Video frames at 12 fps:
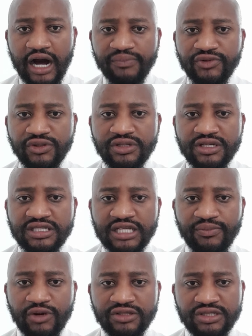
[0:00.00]
through the
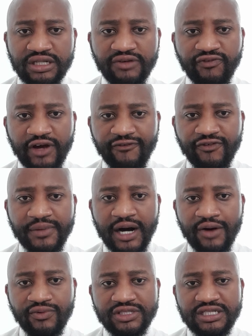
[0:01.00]
subcontinent fund from
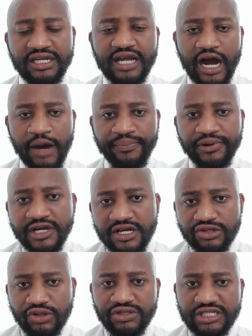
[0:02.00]
equity up
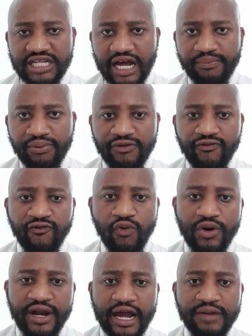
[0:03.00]

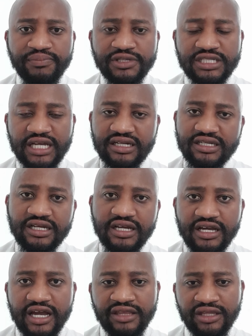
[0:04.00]
39.49%,
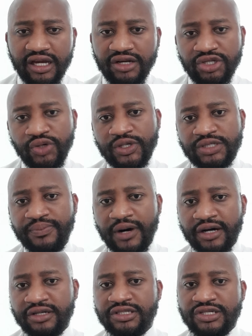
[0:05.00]
and then US
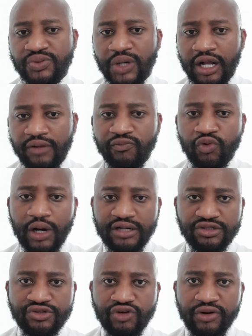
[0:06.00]
markets as well, quite
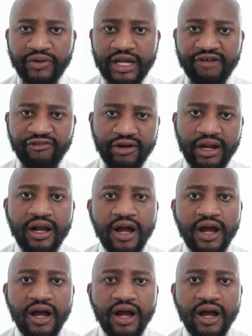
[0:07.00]
a strong recovery